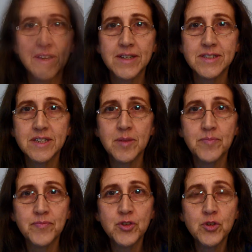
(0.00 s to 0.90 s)
And
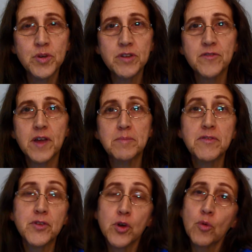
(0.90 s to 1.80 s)
you know where to find me
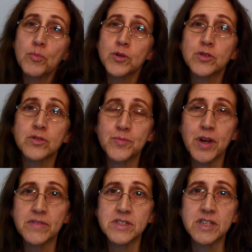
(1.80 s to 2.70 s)
for your own personal and
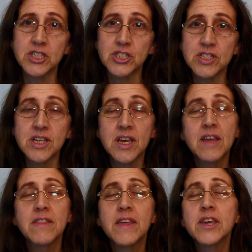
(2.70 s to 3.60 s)
private sessions.
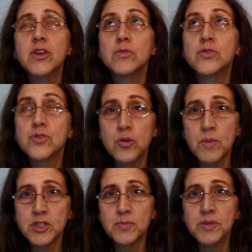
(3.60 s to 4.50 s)
Thank you so
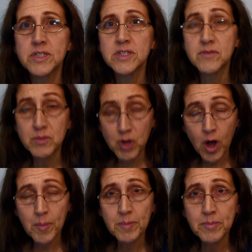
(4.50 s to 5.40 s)
much. Please
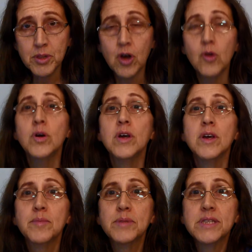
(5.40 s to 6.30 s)
comment below.
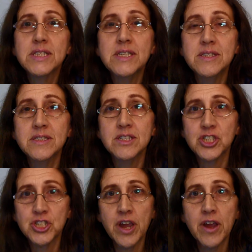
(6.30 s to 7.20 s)
Please
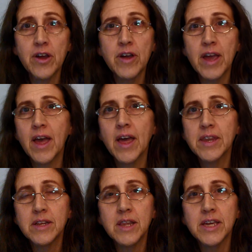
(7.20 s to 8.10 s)
share
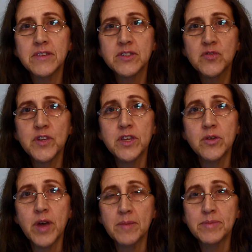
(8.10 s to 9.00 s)
and like this
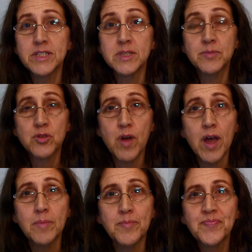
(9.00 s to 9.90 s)
video. And please
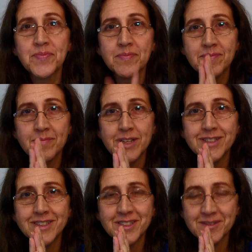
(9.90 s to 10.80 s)
subscribe.
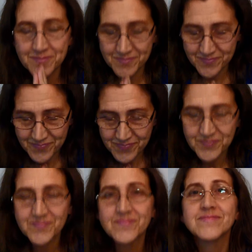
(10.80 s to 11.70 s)
Blessings.
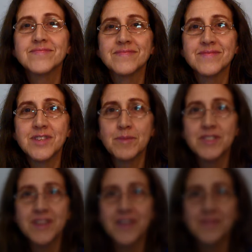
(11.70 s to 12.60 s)

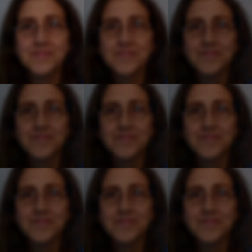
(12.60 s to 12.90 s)
Namaste.